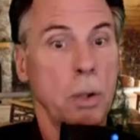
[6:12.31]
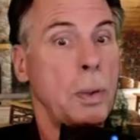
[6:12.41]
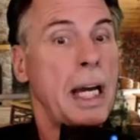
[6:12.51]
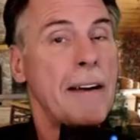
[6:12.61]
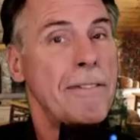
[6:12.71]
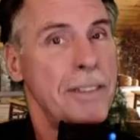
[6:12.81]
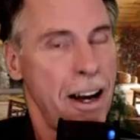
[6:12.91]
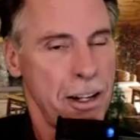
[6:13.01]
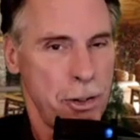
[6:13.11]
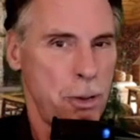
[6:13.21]
We have
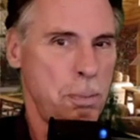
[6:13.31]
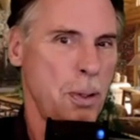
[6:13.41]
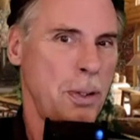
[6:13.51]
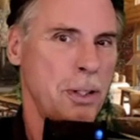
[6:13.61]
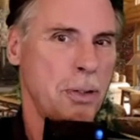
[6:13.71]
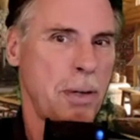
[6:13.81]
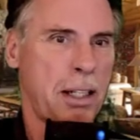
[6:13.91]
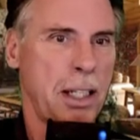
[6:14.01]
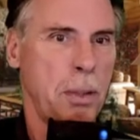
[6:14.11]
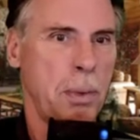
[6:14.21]
not spoken
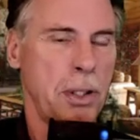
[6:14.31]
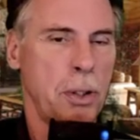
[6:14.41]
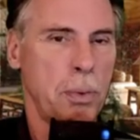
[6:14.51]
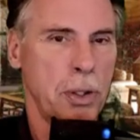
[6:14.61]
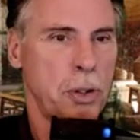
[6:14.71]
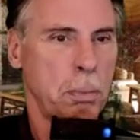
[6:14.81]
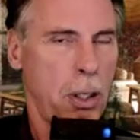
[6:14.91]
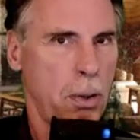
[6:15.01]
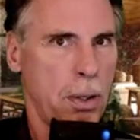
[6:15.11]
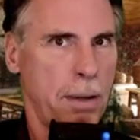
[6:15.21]
directly with the
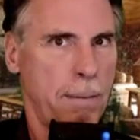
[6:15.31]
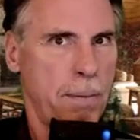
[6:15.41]
whistleblower.